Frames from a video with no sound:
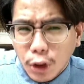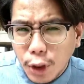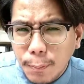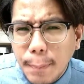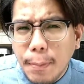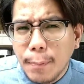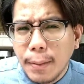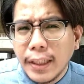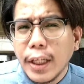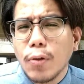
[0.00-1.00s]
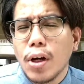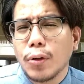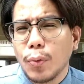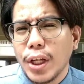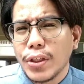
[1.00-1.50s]
should be
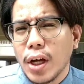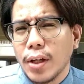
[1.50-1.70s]
perpendicular to each